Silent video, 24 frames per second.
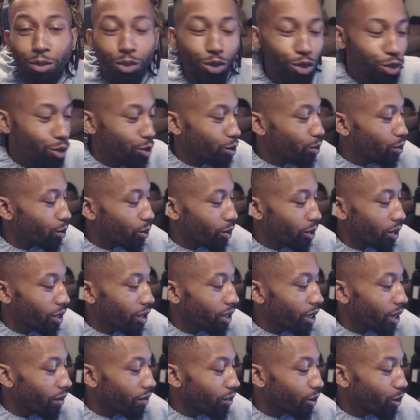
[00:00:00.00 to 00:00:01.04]
YouTube, or
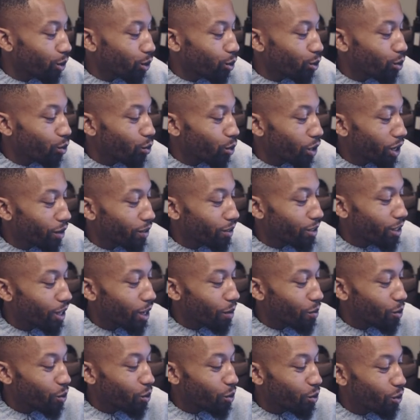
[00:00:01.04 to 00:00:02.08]
good afternoon, whatever
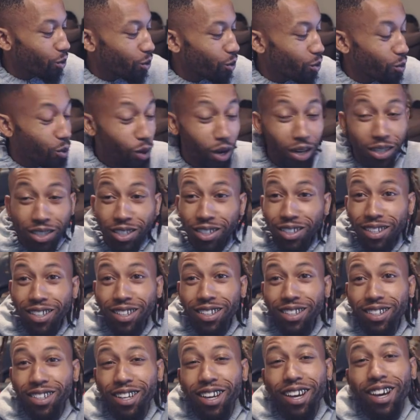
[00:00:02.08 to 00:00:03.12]
time you watching
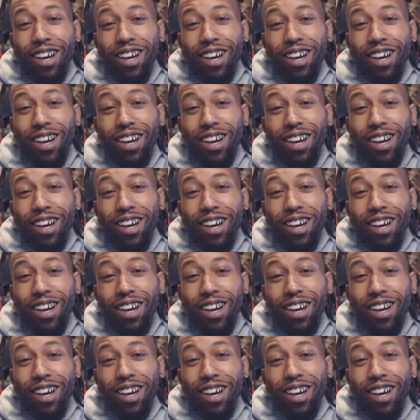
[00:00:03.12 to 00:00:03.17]
this.